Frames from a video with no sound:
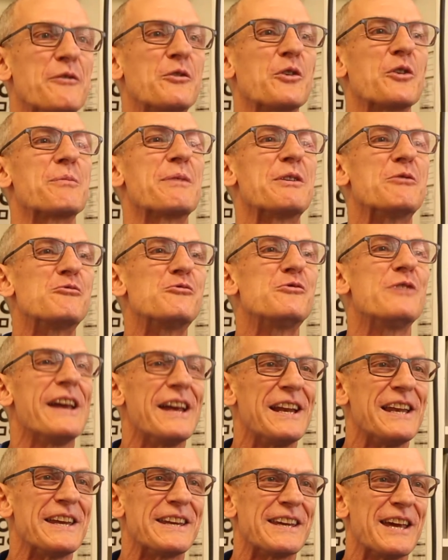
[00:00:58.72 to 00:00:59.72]
We've got to be
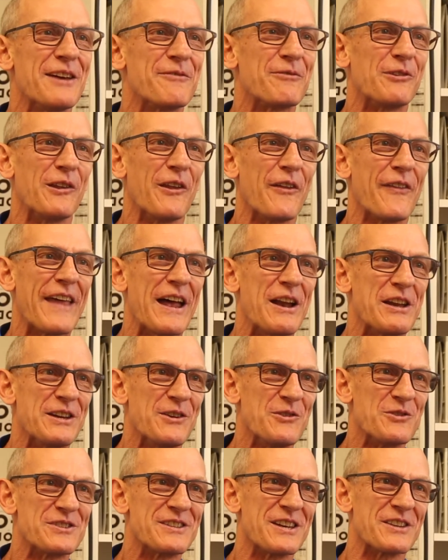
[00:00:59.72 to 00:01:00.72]
really careful that that
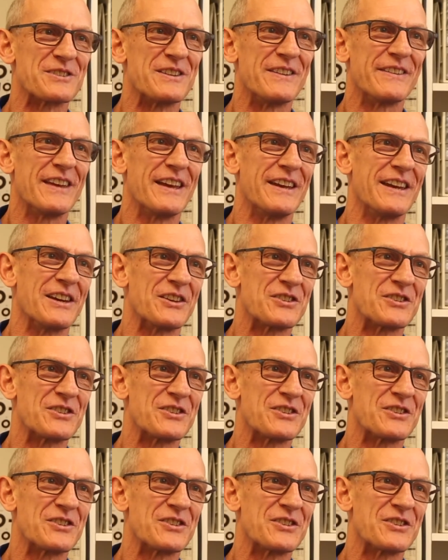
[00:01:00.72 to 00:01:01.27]
use doesn't then